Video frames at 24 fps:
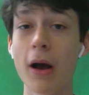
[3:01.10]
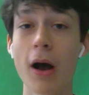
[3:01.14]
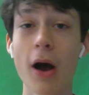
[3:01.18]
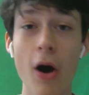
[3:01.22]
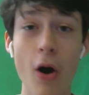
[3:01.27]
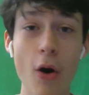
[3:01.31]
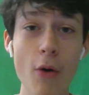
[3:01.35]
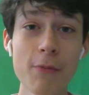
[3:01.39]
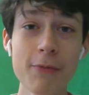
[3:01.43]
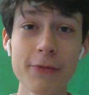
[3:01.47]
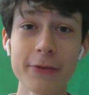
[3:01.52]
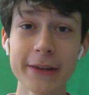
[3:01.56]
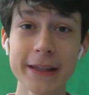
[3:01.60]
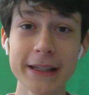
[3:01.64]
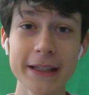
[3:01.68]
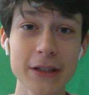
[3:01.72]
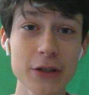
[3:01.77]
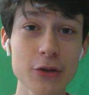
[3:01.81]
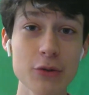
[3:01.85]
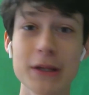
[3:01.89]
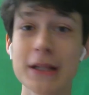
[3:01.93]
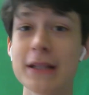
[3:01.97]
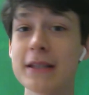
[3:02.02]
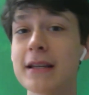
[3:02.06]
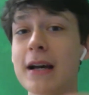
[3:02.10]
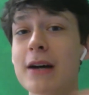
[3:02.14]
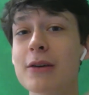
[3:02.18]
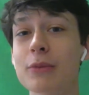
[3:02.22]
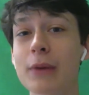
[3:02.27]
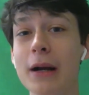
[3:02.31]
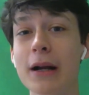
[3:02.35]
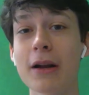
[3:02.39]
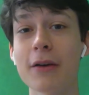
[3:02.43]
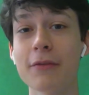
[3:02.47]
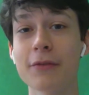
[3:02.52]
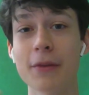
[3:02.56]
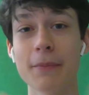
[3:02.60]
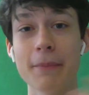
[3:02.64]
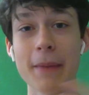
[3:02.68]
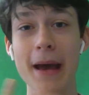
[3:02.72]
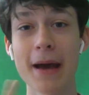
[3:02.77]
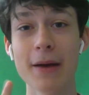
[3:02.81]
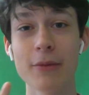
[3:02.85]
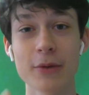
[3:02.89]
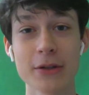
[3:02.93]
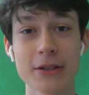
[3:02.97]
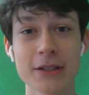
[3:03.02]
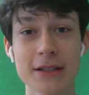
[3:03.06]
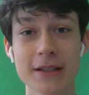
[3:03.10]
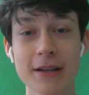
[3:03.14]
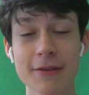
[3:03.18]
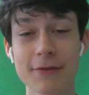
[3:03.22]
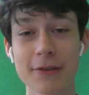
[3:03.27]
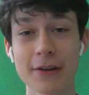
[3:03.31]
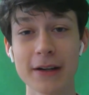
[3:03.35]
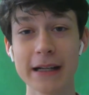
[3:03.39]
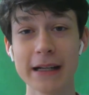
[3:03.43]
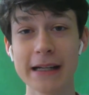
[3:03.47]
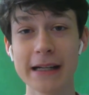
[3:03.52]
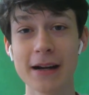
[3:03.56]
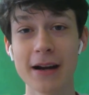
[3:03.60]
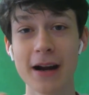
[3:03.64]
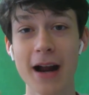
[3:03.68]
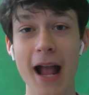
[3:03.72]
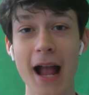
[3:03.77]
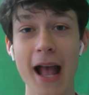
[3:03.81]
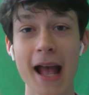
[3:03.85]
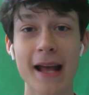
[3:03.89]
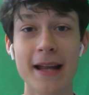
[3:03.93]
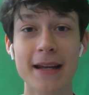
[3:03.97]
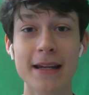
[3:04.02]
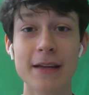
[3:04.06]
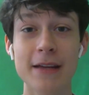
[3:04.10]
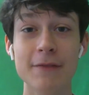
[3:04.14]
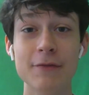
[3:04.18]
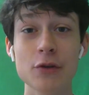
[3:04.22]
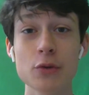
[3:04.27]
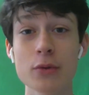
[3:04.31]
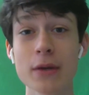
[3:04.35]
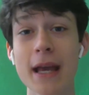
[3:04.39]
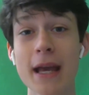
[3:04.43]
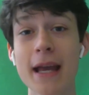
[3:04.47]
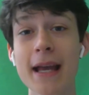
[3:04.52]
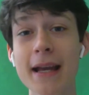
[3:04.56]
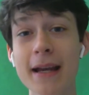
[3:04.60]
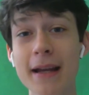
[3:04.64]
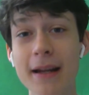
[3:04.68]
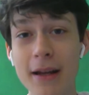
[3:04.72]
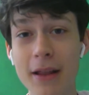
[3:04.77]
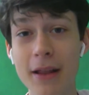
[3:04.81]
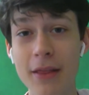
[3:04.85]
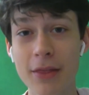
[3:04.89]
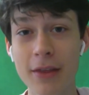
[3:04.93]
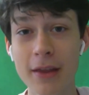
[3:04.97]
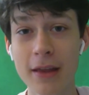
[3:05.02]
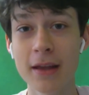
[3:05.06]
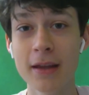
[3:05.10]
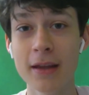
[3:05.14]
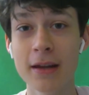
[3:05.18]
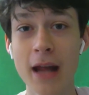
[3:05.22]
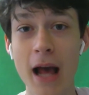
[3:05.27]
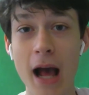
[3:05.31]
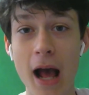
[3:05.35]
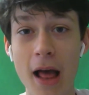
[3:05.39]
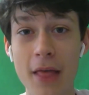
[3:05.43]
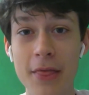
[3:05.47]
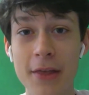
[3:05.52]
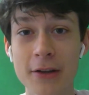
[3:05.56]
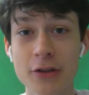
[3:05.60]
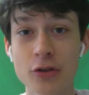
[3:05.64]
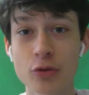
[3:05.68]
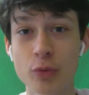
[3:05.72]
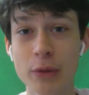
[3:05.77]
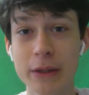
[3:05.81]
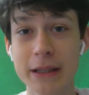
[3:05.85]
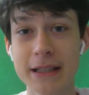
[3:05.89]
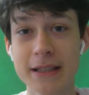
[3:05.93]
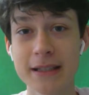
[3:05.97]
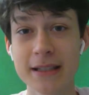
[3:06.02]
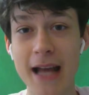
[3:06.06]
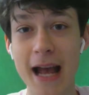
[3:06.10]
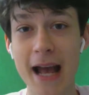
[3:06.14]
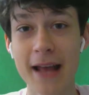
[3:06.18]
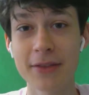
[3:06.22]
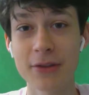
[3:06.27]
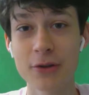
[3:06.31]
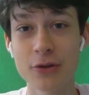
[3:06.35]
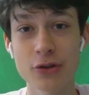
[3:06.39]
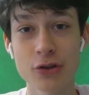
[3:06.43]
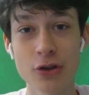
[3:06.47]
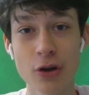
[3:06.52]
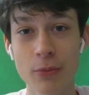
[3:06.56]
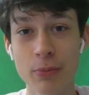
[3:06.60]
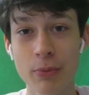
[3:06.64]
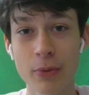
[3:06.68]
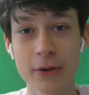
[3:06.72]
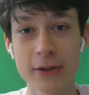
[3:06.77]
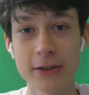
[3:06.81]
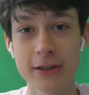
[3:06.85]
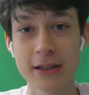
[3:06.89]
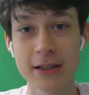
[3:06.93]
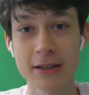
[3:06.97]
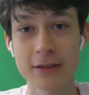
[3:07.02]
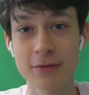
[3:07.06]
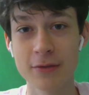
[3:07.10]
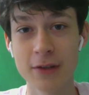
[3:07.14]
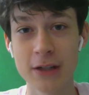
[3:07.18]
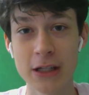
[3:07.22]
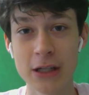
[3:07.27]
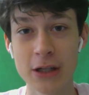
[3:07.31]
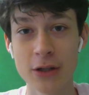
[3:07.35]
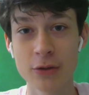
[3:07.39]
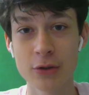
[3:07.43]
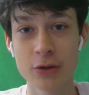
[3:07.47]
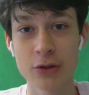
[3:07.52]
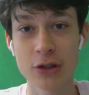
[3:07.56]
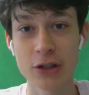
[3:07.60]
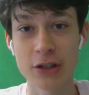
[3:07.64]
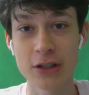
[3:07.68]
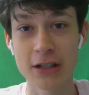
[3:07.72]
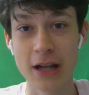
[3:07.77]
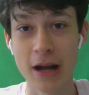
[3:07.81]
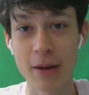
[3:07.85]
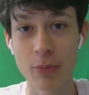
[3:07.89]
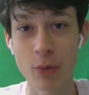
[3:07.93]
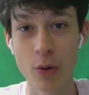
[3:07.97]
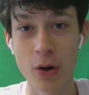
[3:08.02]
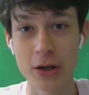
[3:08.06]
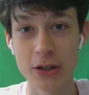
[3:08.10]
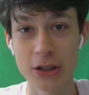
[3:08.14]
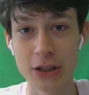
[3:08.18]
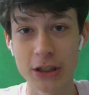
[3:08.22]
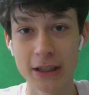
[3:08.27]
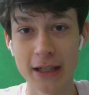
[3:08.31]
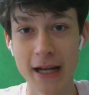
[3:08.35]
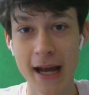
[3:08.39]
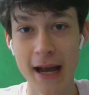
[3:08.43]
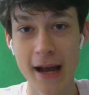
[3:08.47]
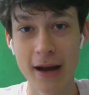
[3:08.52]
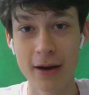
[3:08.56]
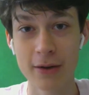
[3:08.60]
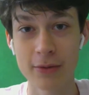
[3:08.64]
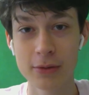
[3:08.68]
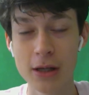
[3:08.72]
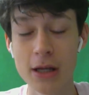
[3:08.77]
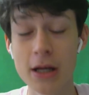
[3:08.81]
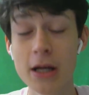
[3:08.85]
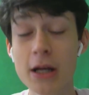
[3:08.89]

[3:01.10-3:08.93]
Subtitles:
hopefully you can tell right off the bat what's different here. And if you can't, then that's really sad and there's no point to this video. You should stop watching now.